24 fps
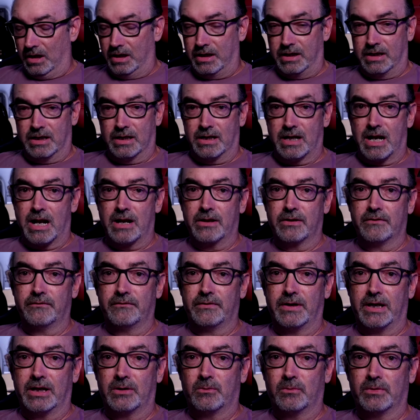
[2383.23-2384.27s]
and he got out of
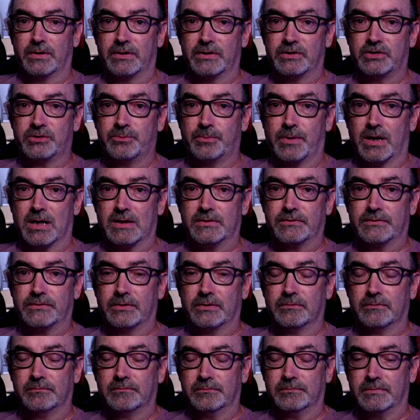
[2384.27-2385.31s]
the van with his
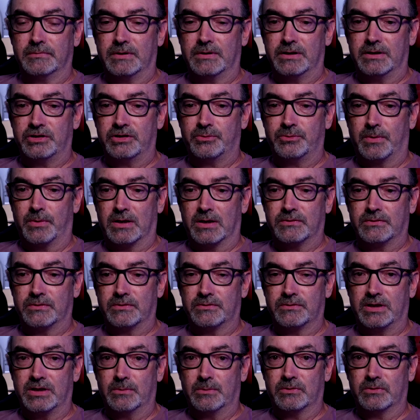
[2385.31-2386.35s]
sponsor. His
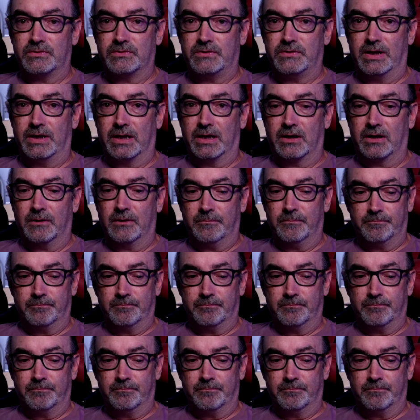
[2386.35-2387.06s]
sponsor's name was Dick.